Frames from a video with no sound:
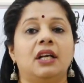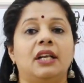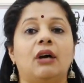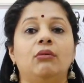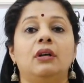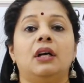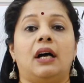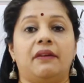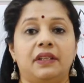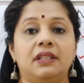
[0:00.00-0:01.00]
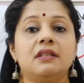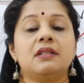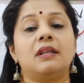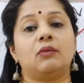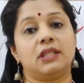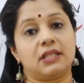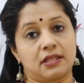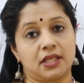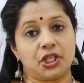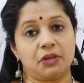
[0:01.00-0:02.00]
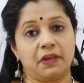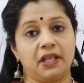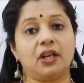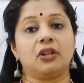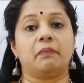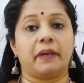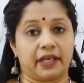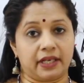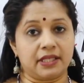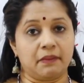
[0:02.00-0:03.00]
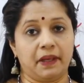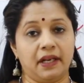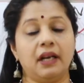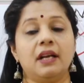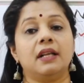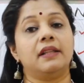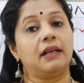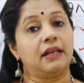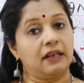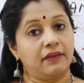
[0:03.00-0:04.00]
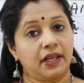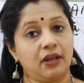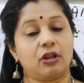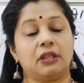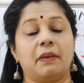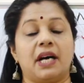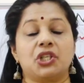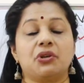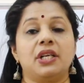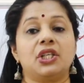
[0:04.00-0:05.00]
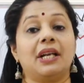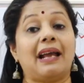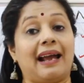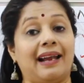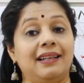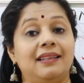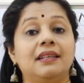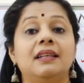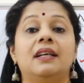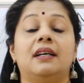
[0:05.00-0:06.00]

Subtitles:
Now after this, now the gestation period or the pregnancy period, then delivery or the parturition and the